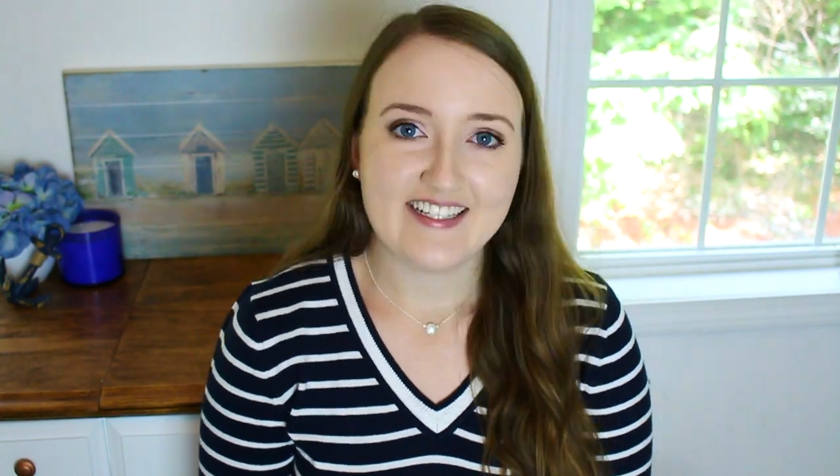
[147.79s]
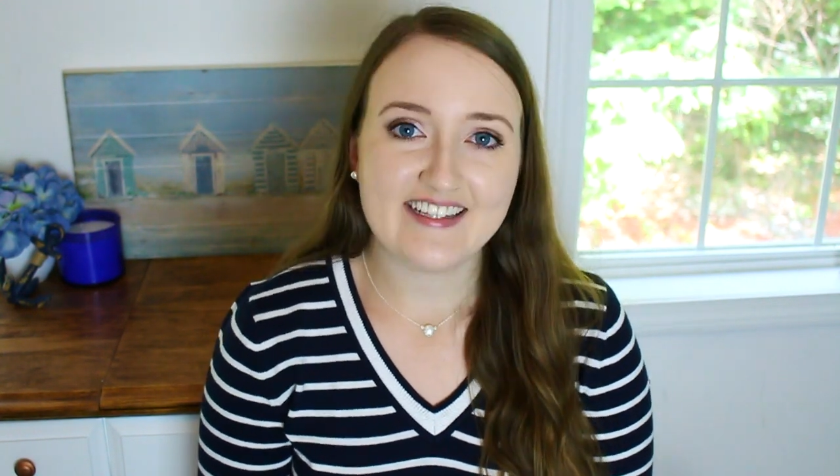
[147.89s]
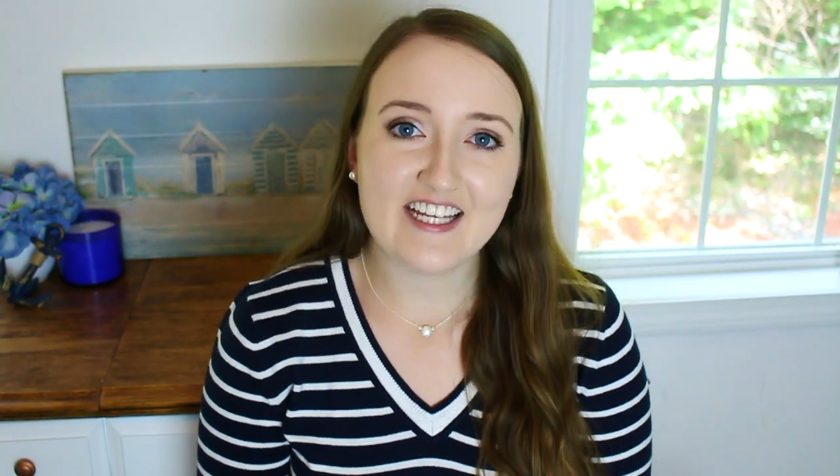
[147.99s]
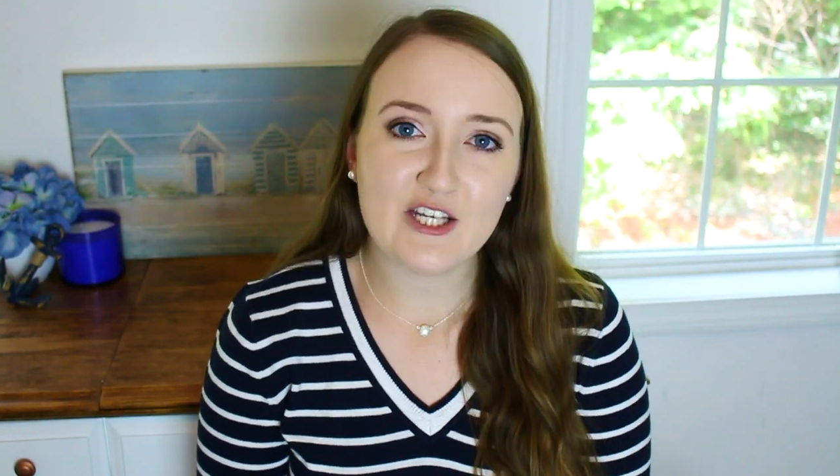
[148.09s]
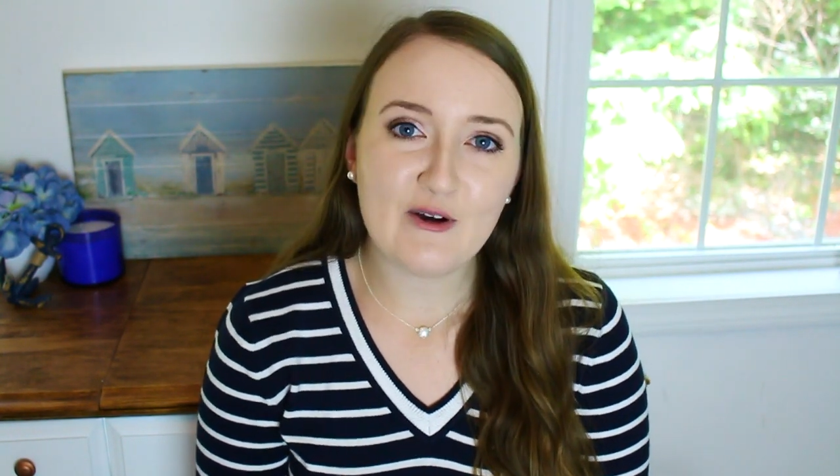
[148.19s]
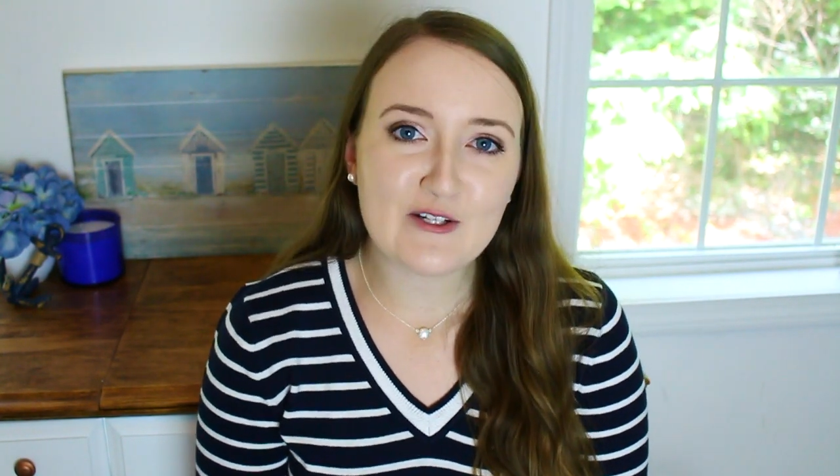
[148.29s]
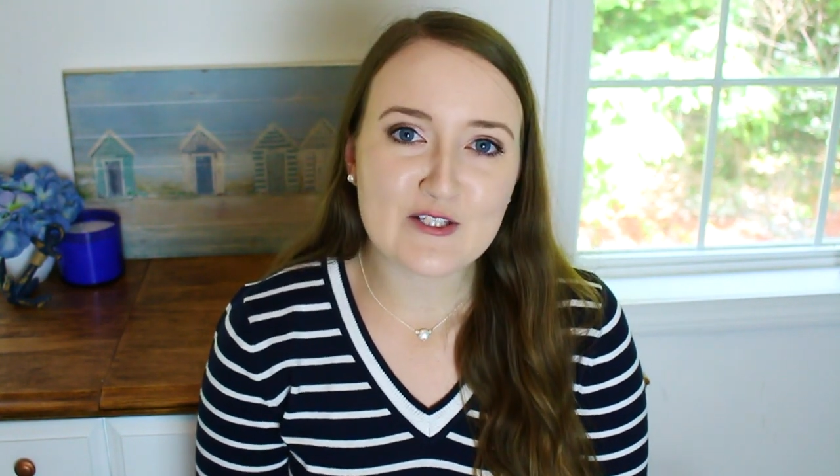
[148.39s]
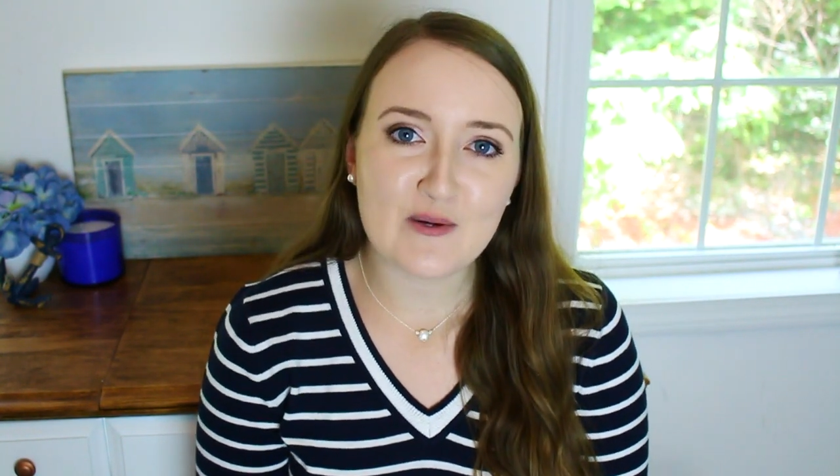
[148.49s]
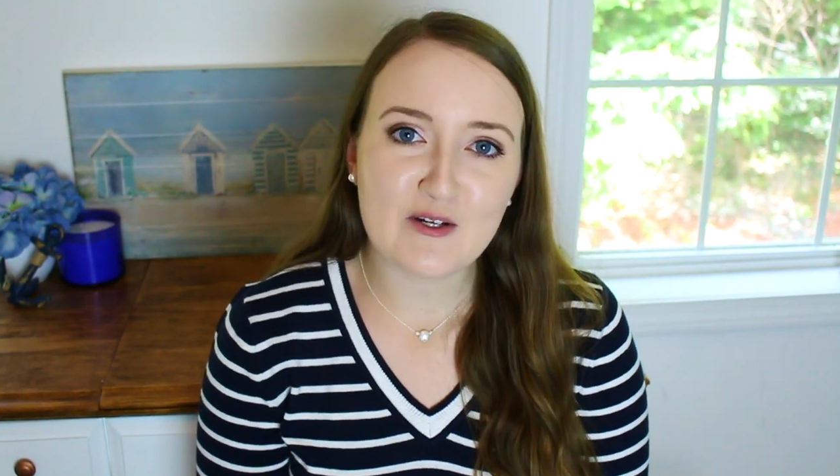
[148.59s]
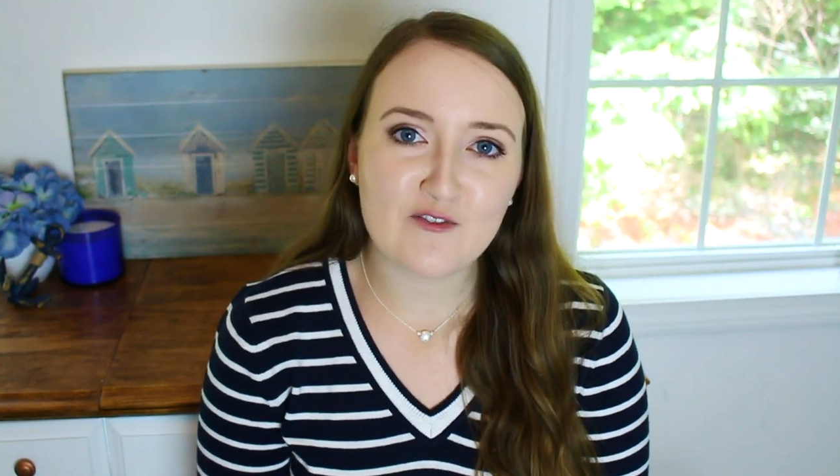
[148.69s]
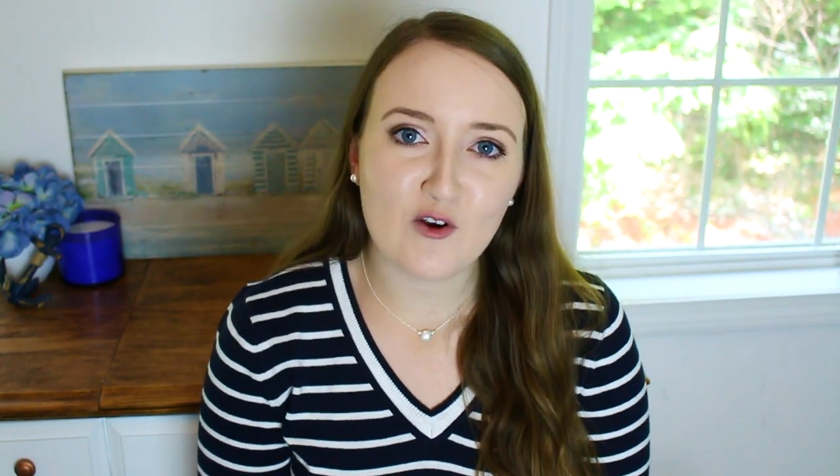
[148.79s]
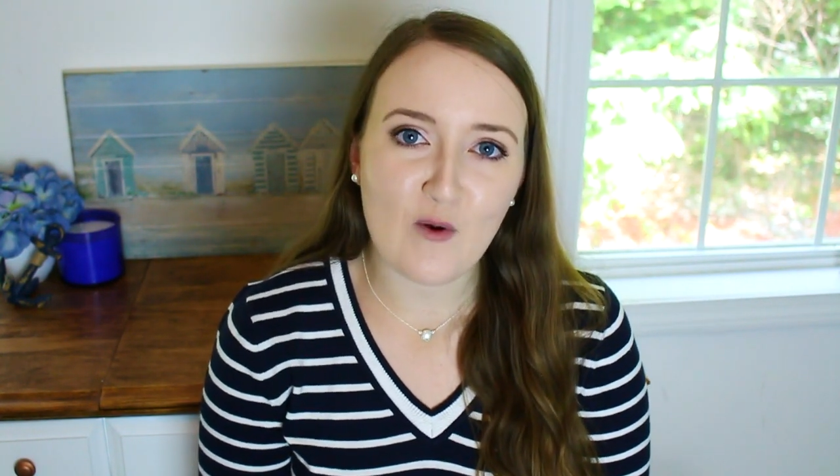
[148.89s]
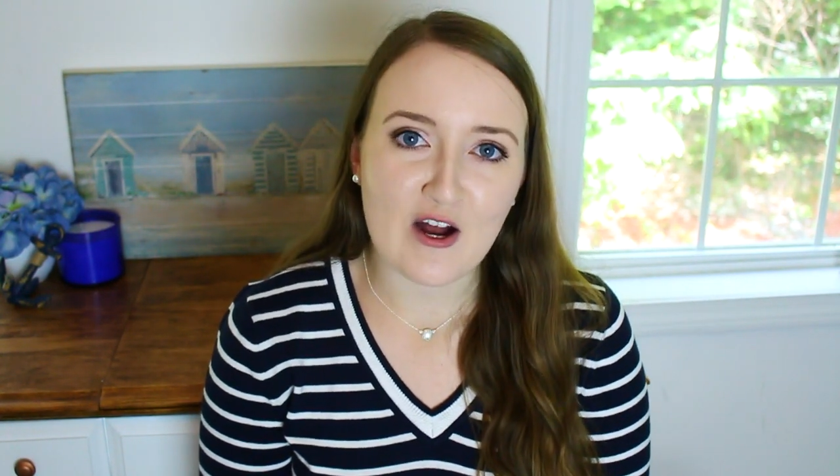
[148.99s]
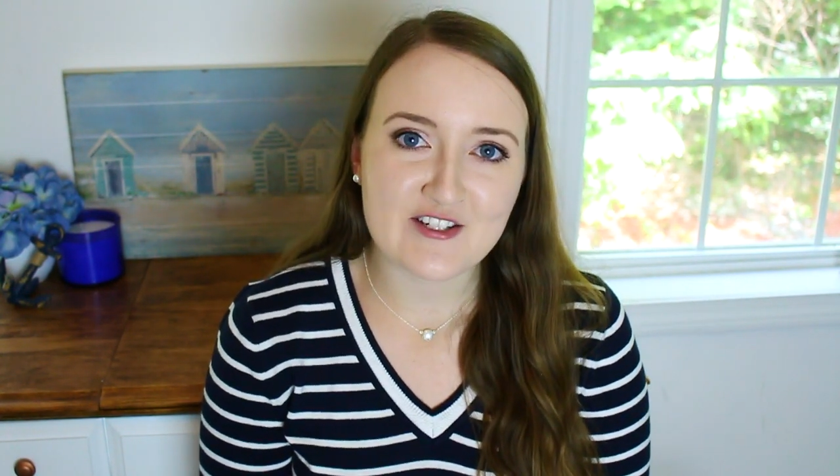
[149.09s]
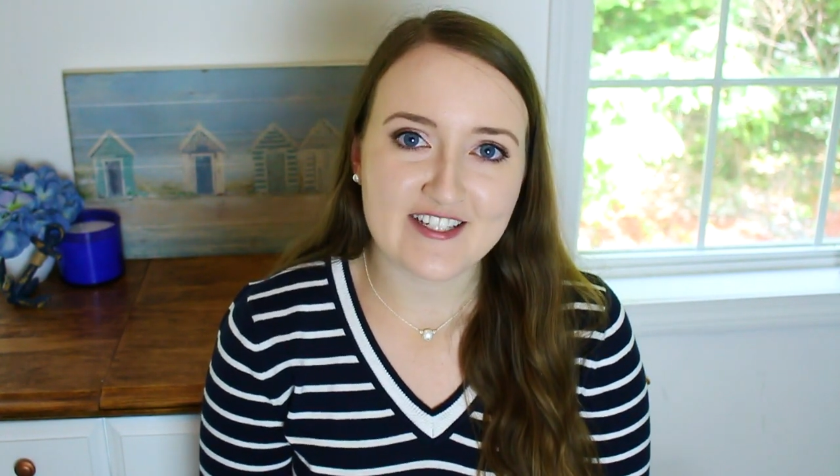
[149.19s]
Thank you all so much for
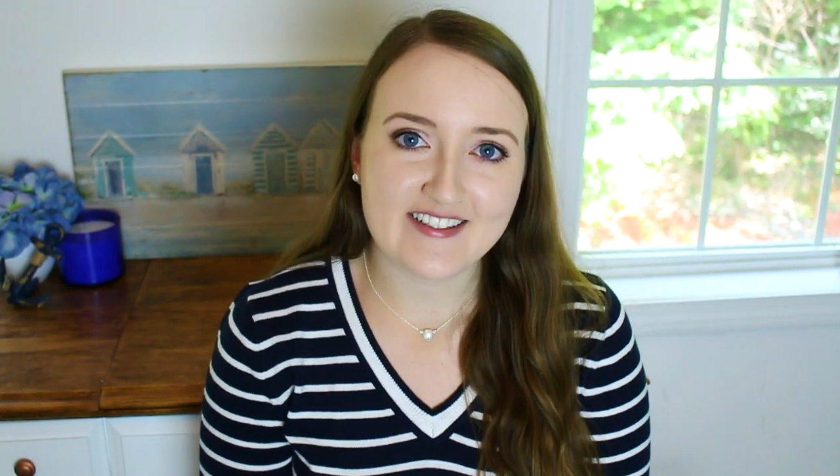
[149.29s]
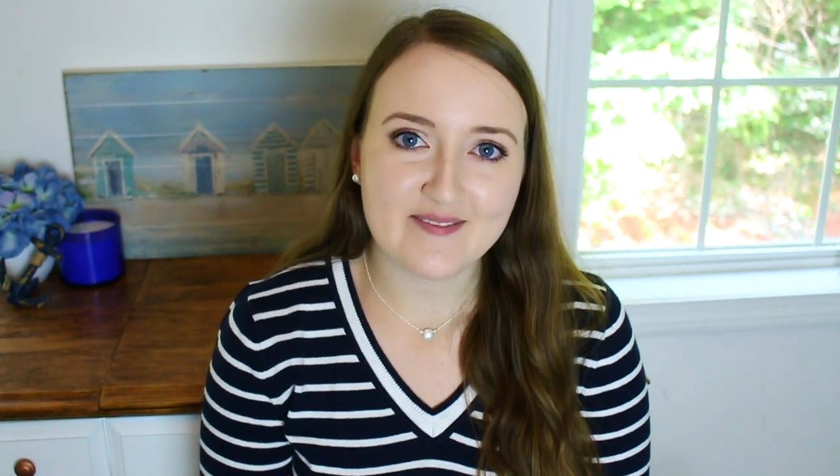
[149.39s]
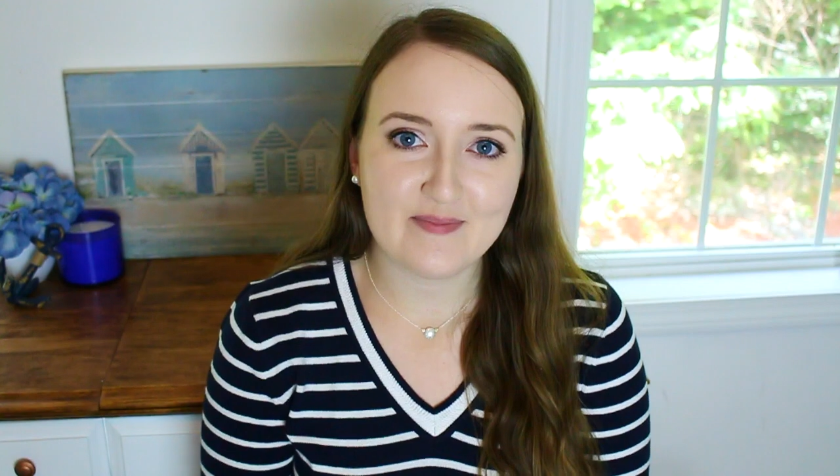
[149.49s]
watching.